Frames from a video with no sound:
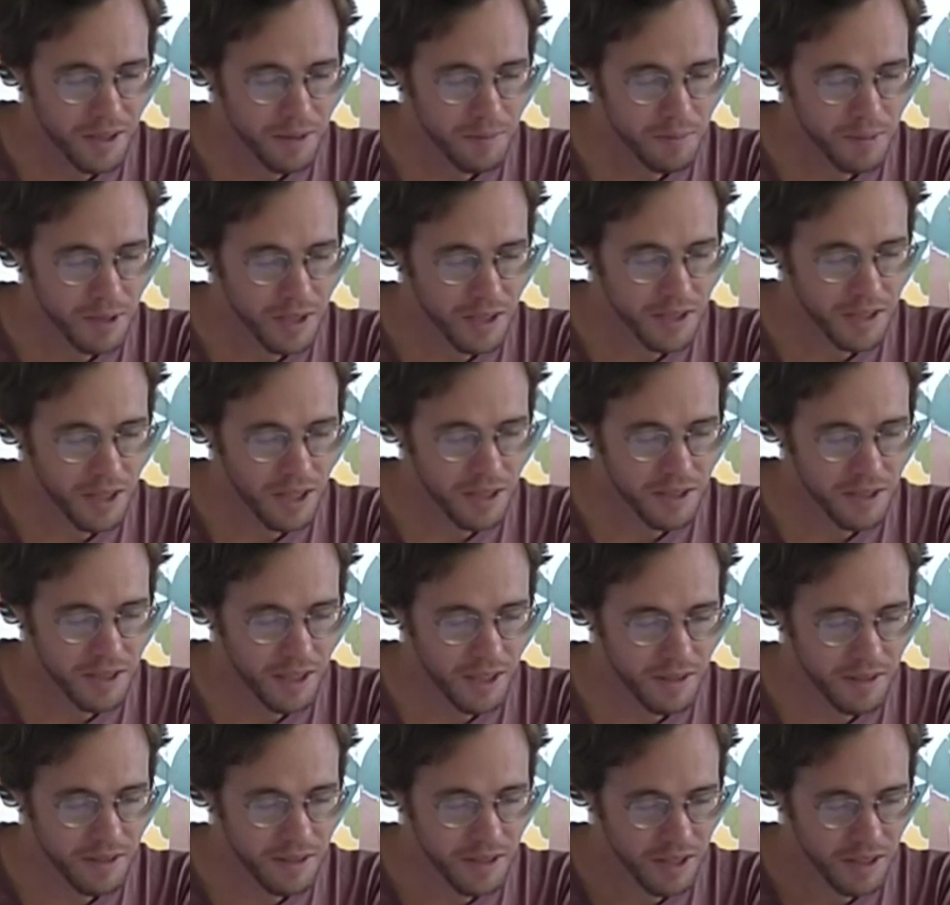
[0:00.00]
because that's
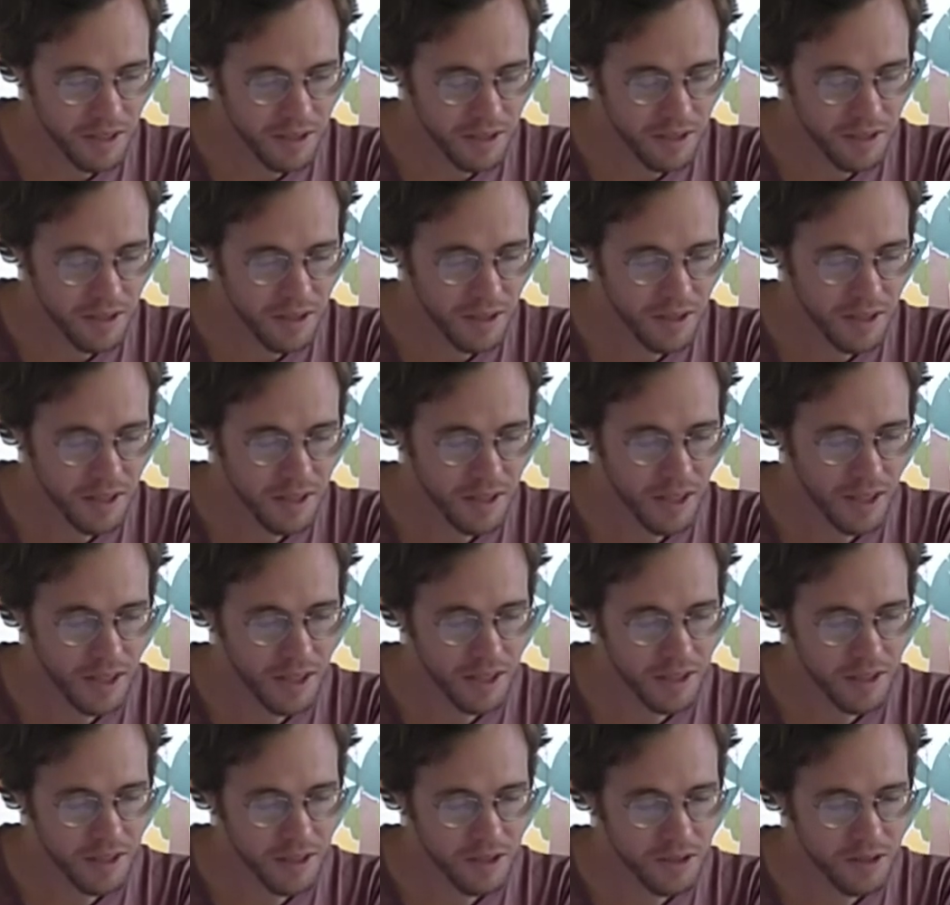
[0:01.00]
not good,
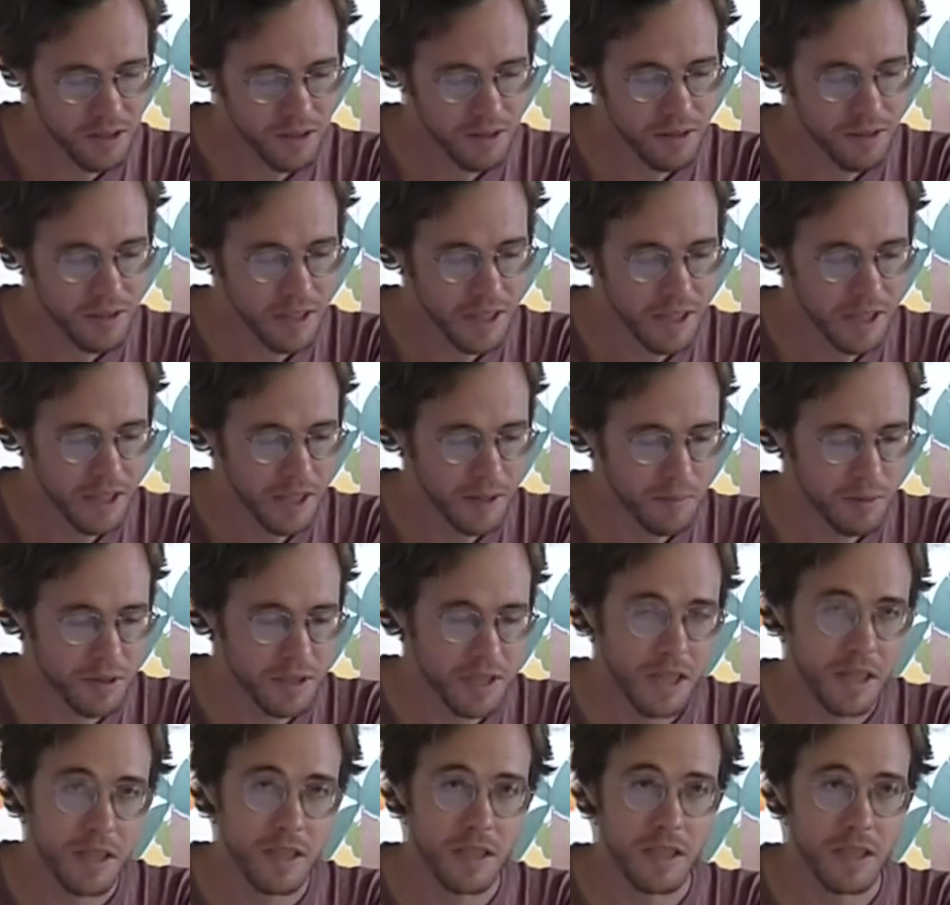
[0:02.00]
and also lightning
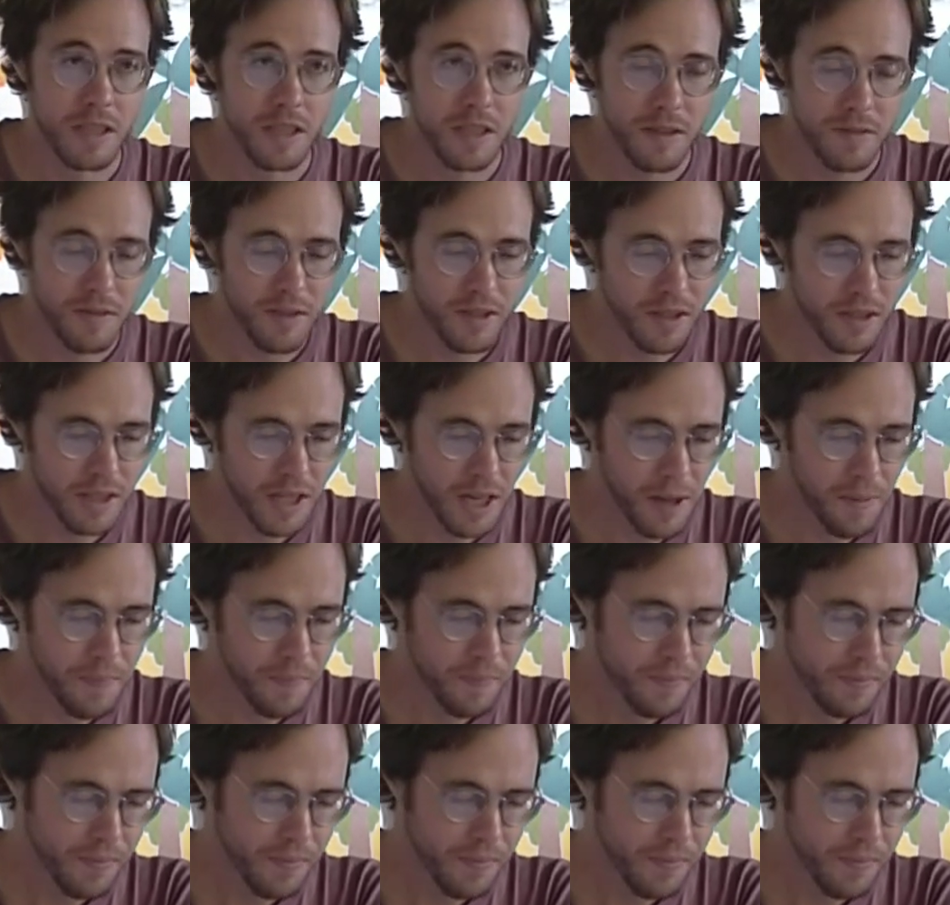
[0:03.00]
protection and stuff like that.